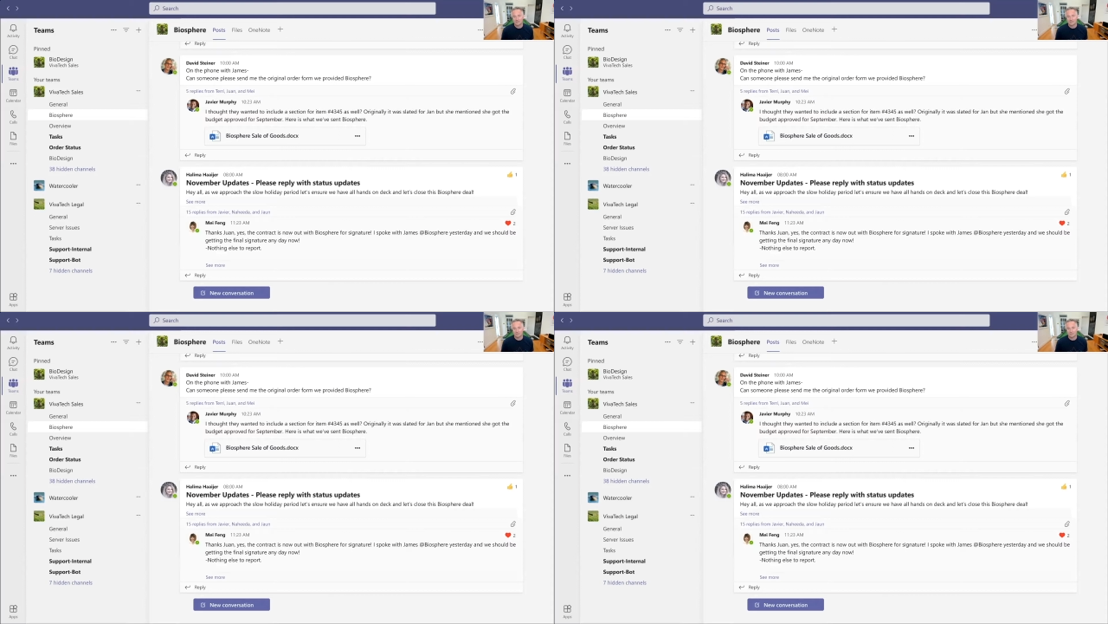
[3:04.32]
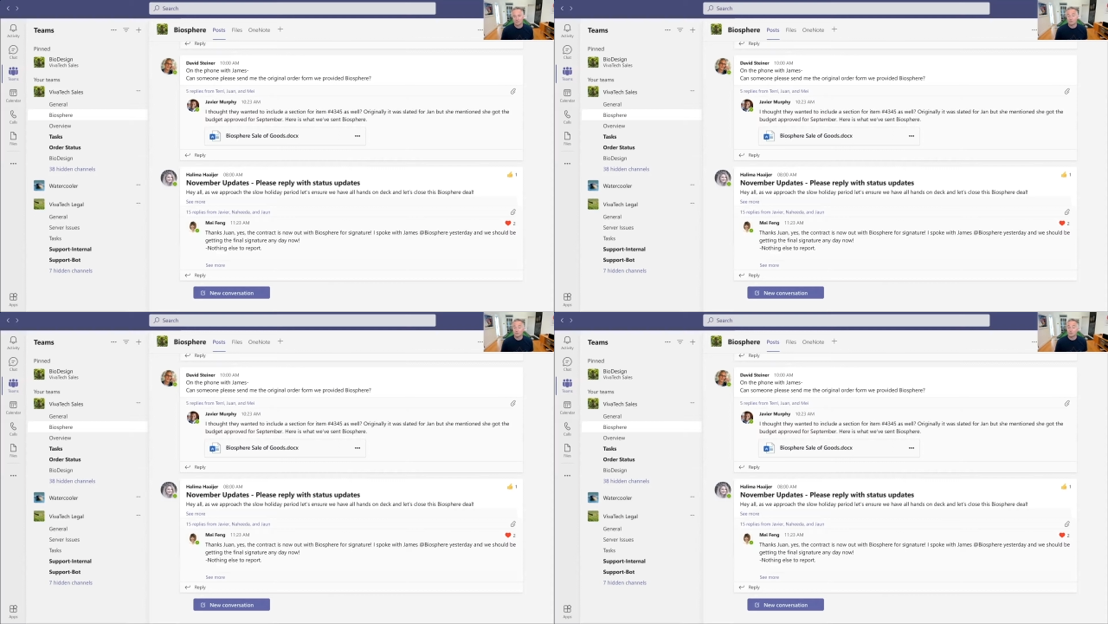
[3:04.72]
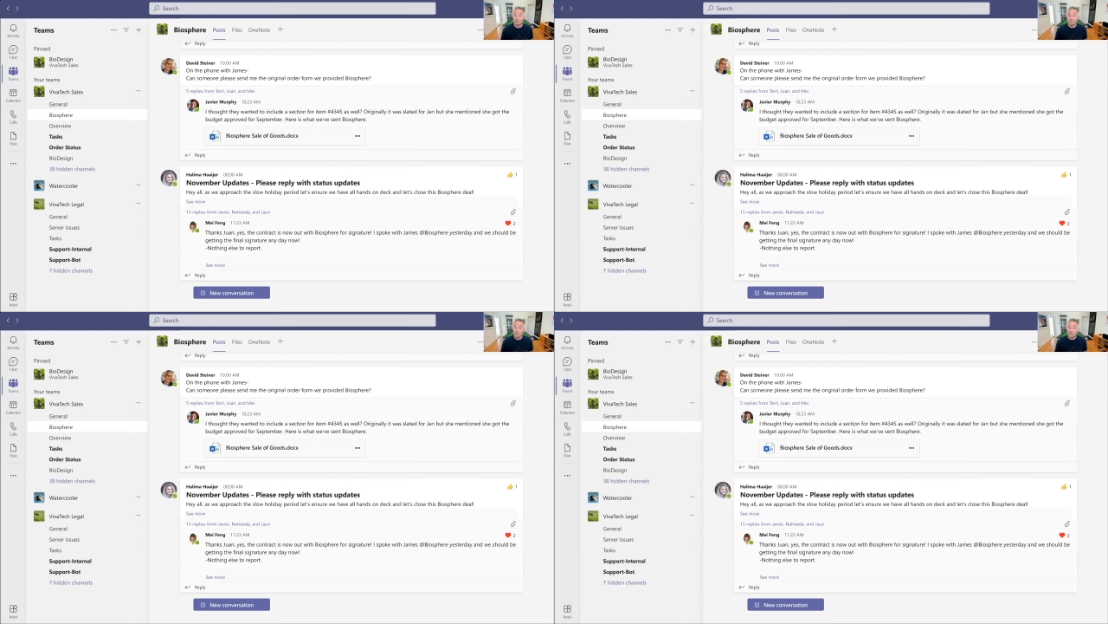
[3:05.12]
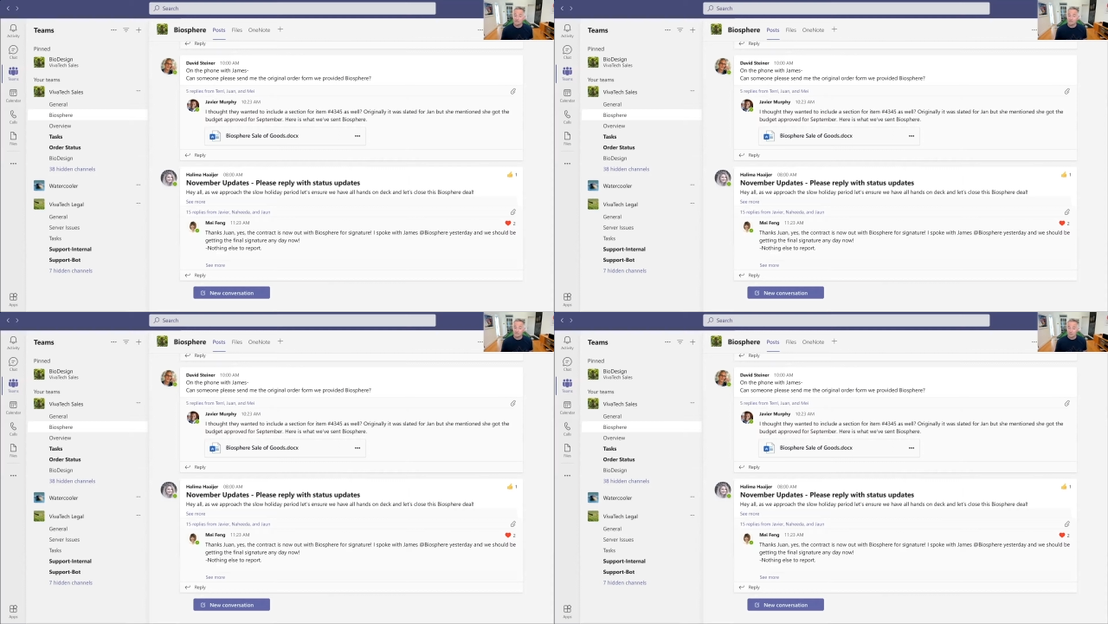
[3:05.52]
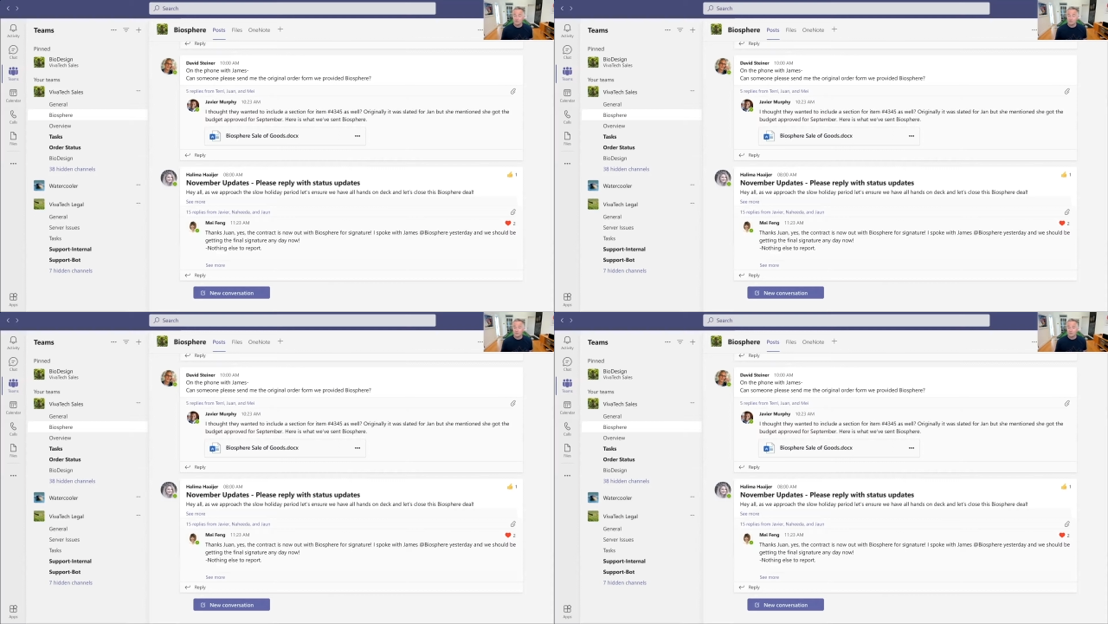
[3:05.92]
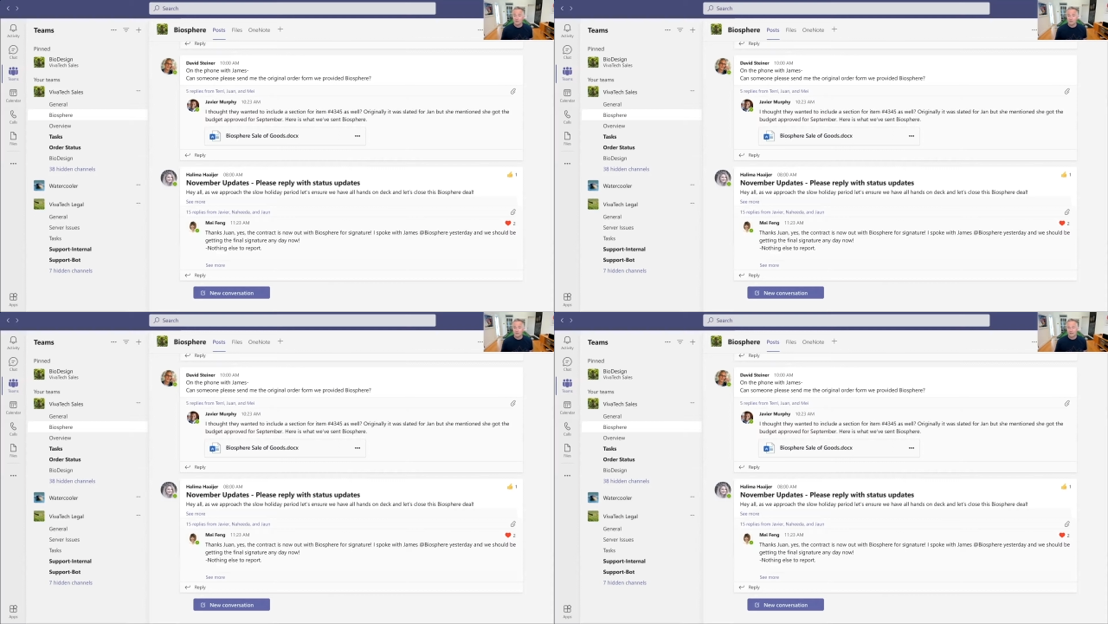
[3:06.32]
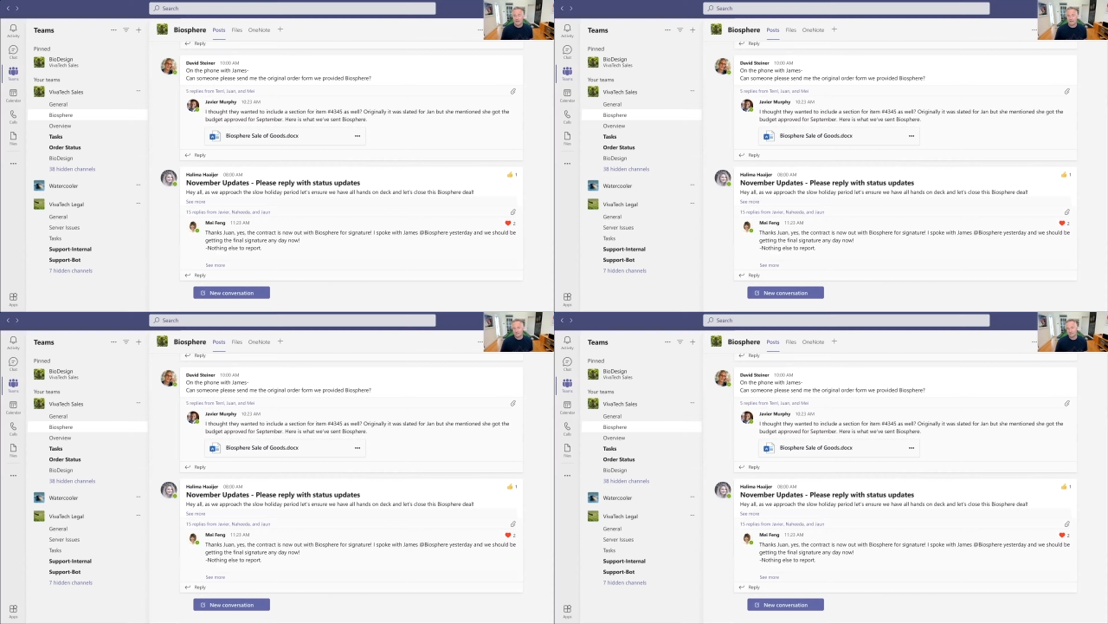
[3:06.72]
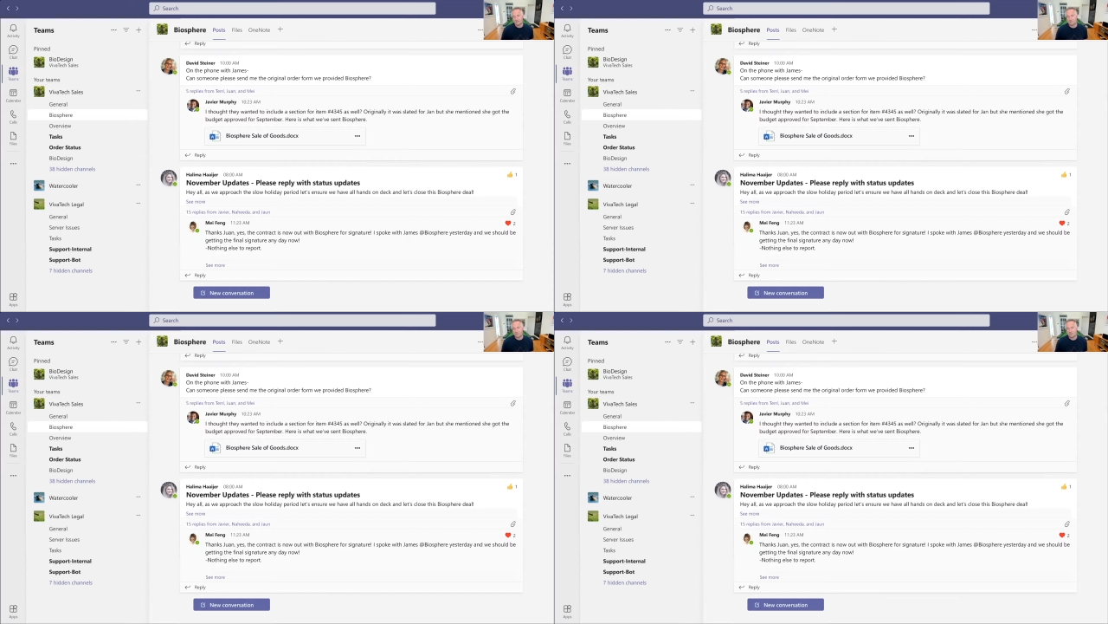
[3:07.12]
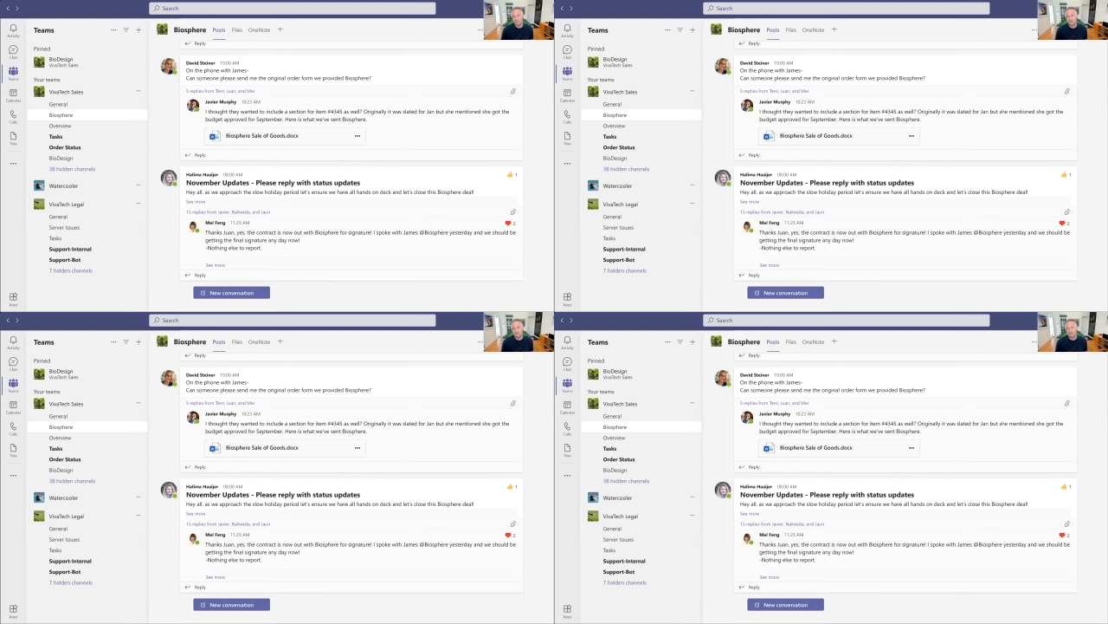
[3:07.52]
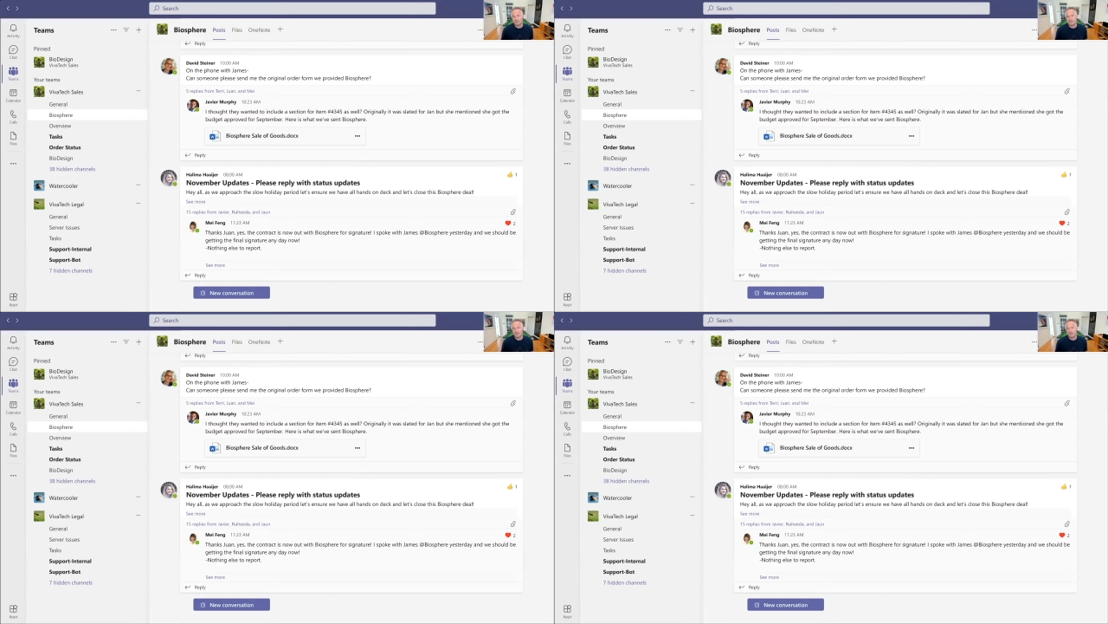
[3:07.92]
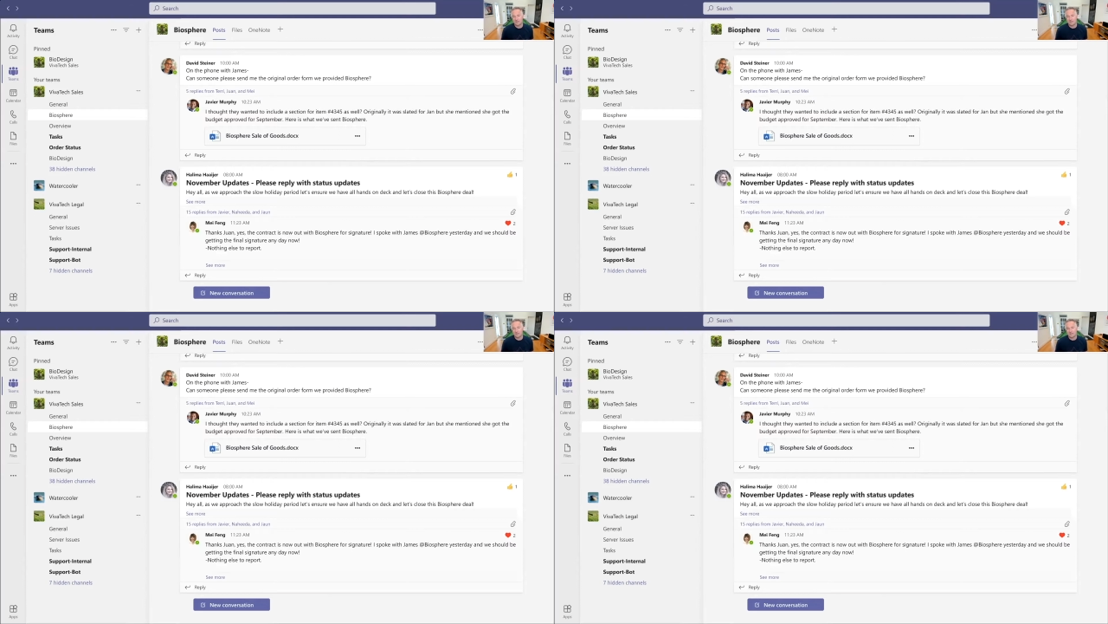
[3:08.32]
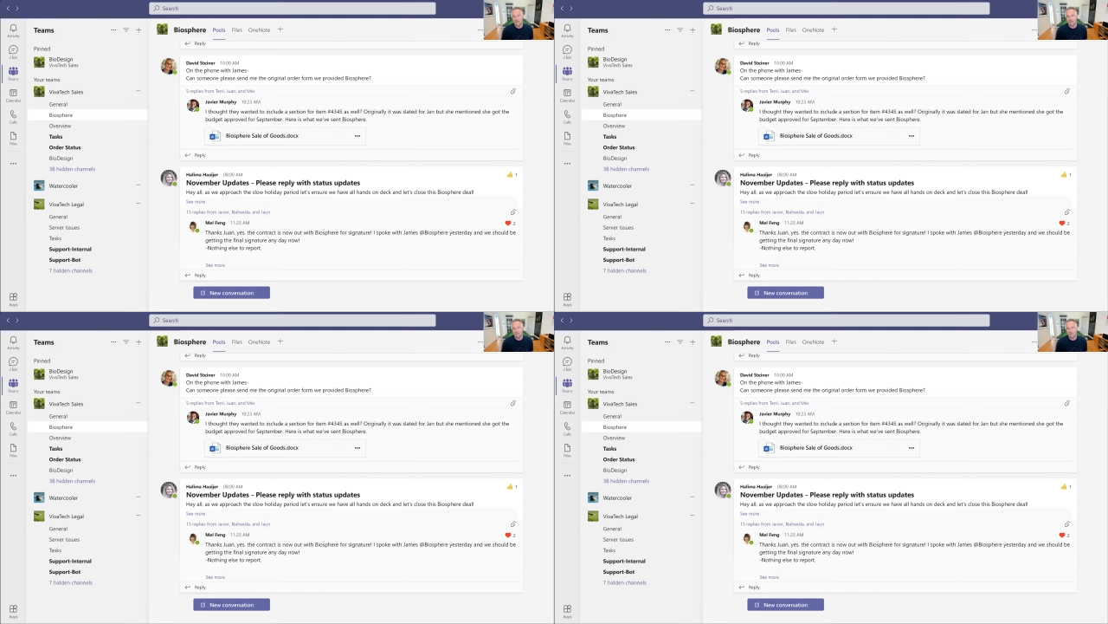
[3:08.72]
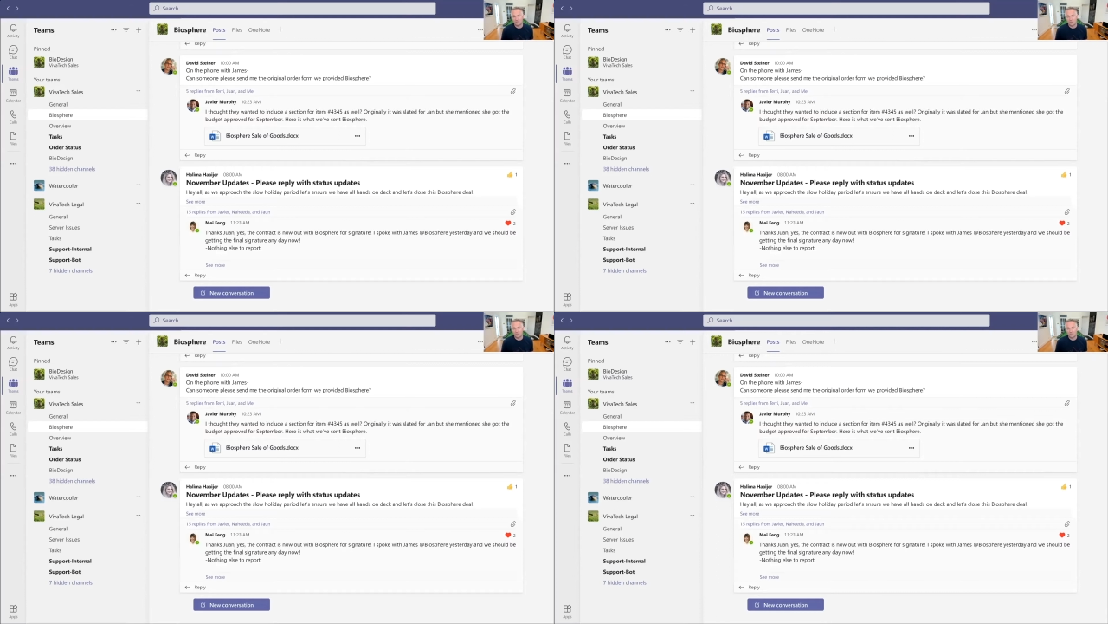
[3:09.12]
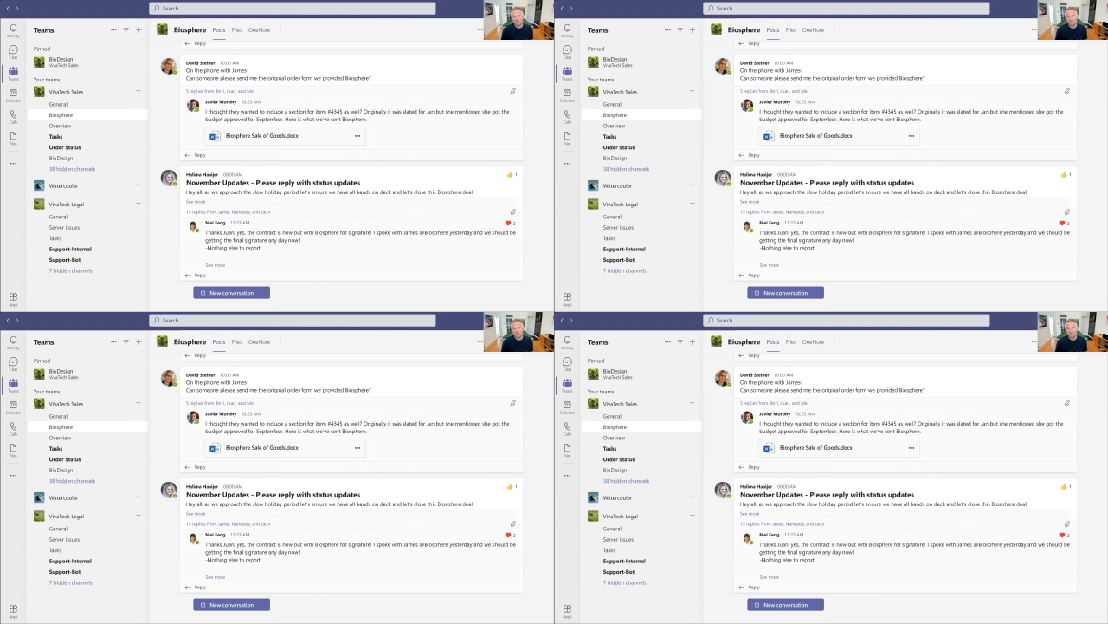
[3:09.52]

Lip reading: Nobody's mouth can be seen.